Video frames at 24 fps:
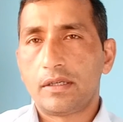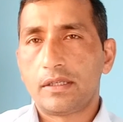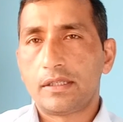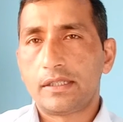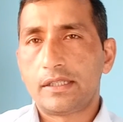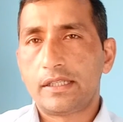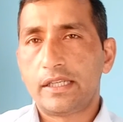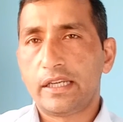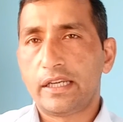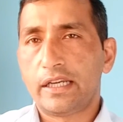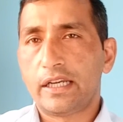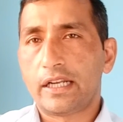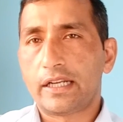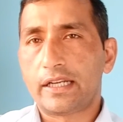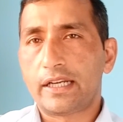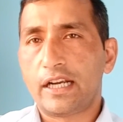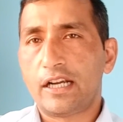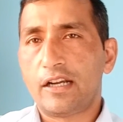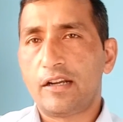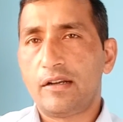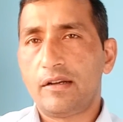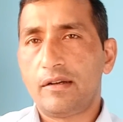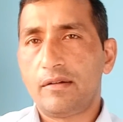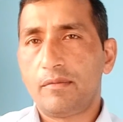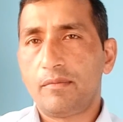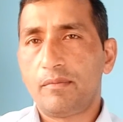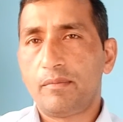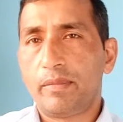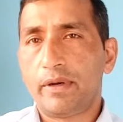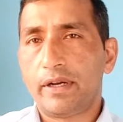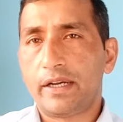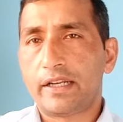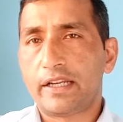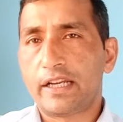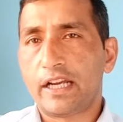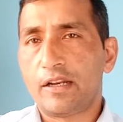Single
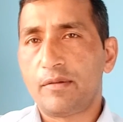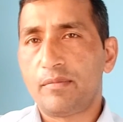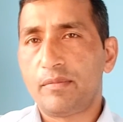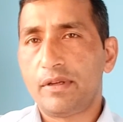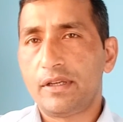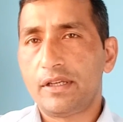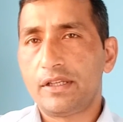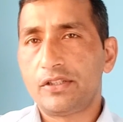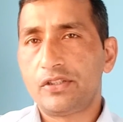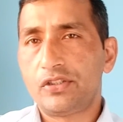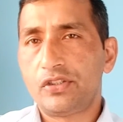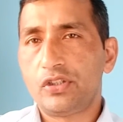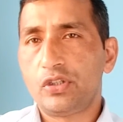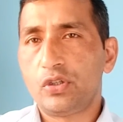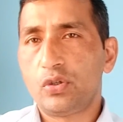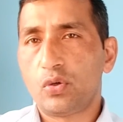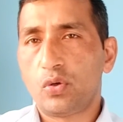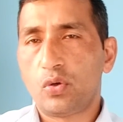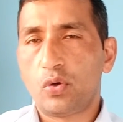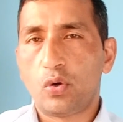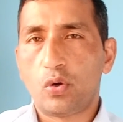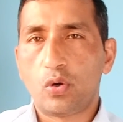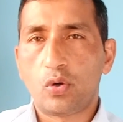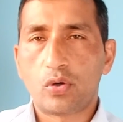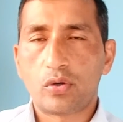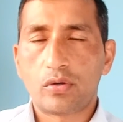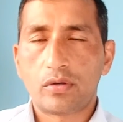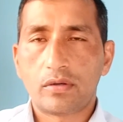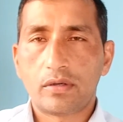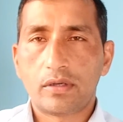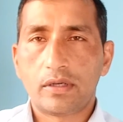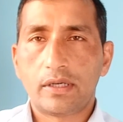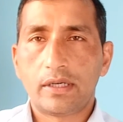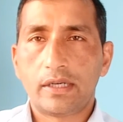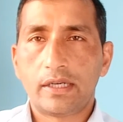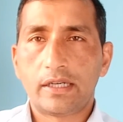bit can be 0 or
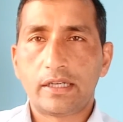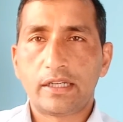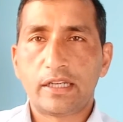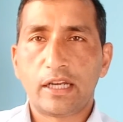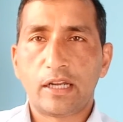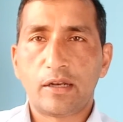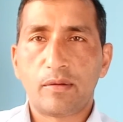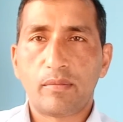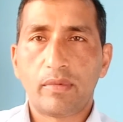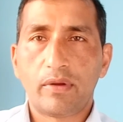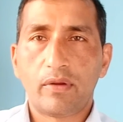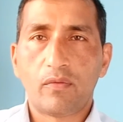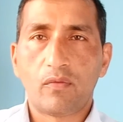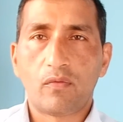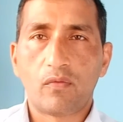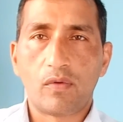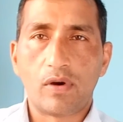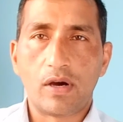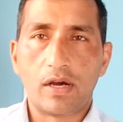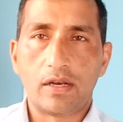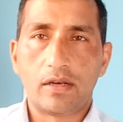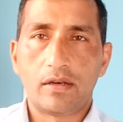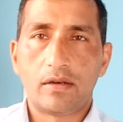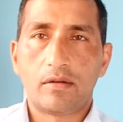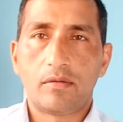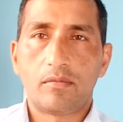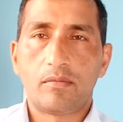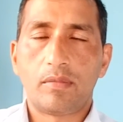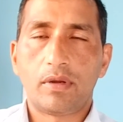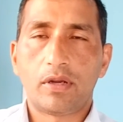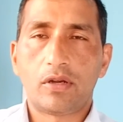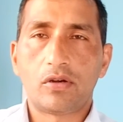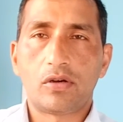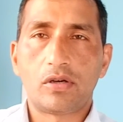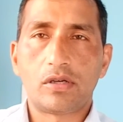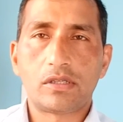it can be 1,
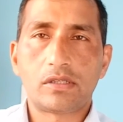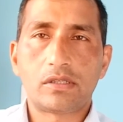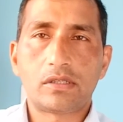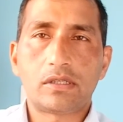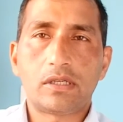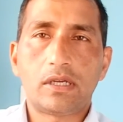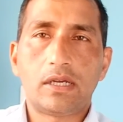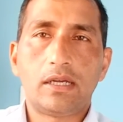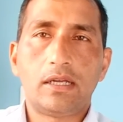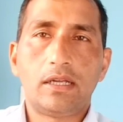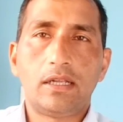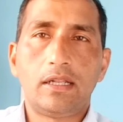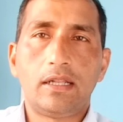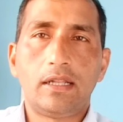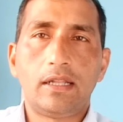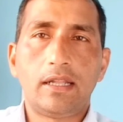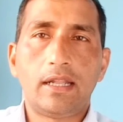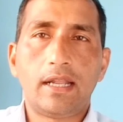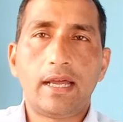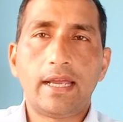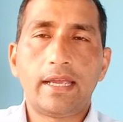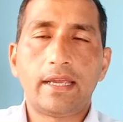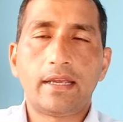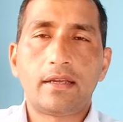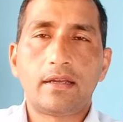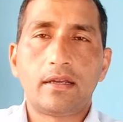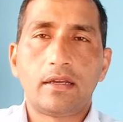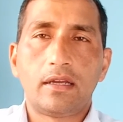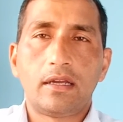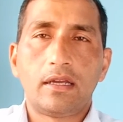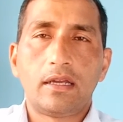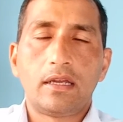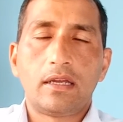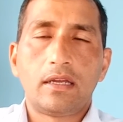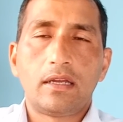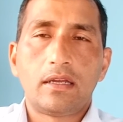because like
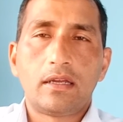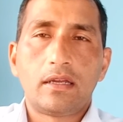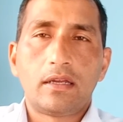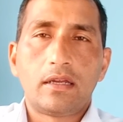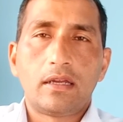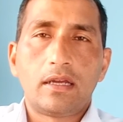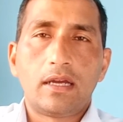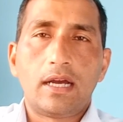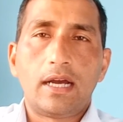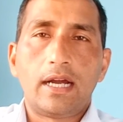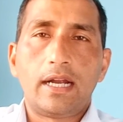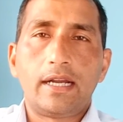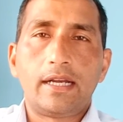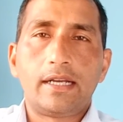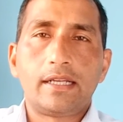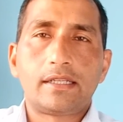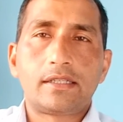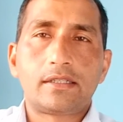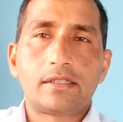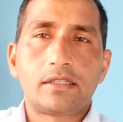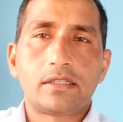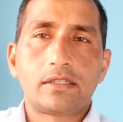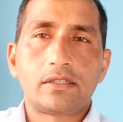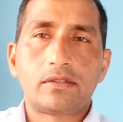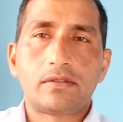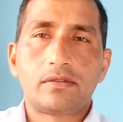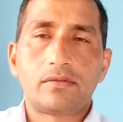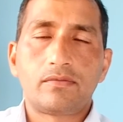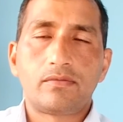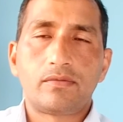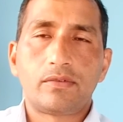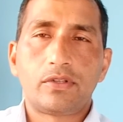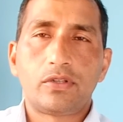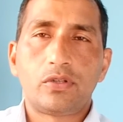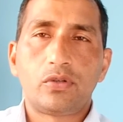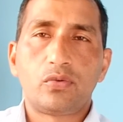I discussed
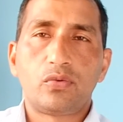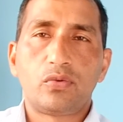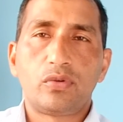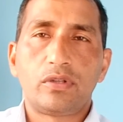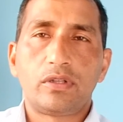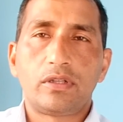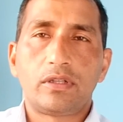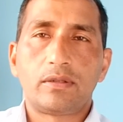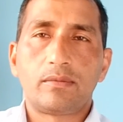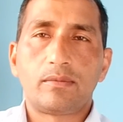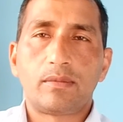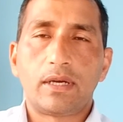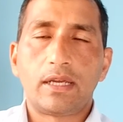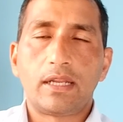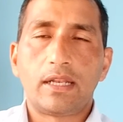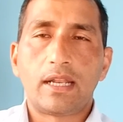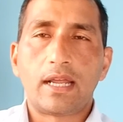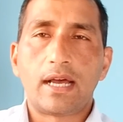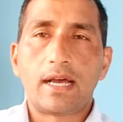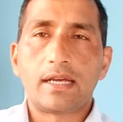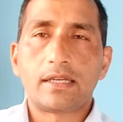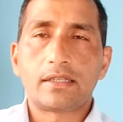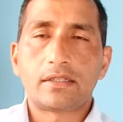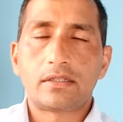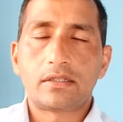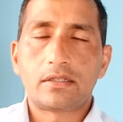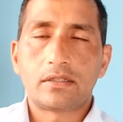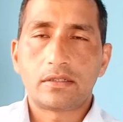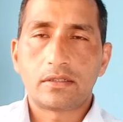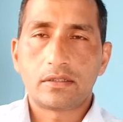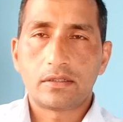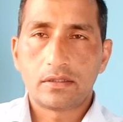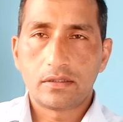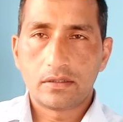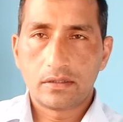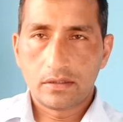with you in my last
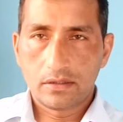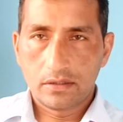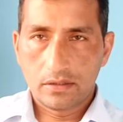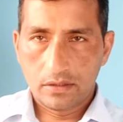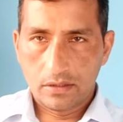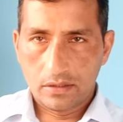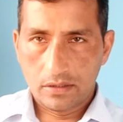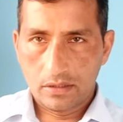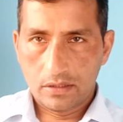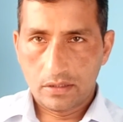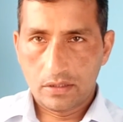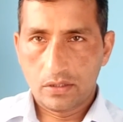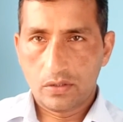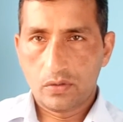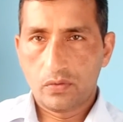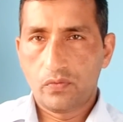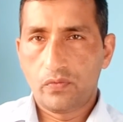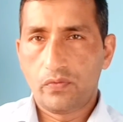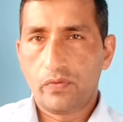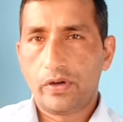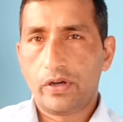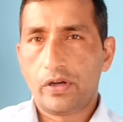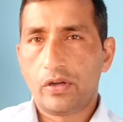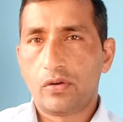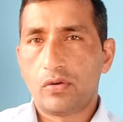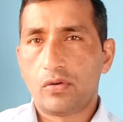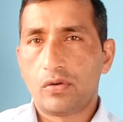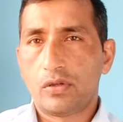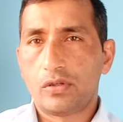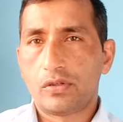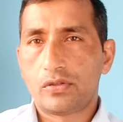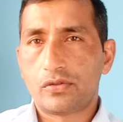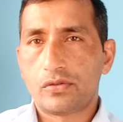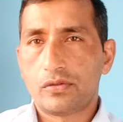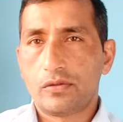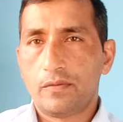video
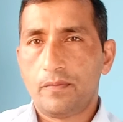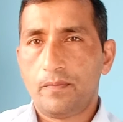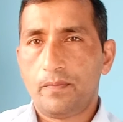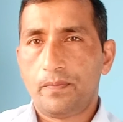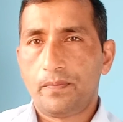also,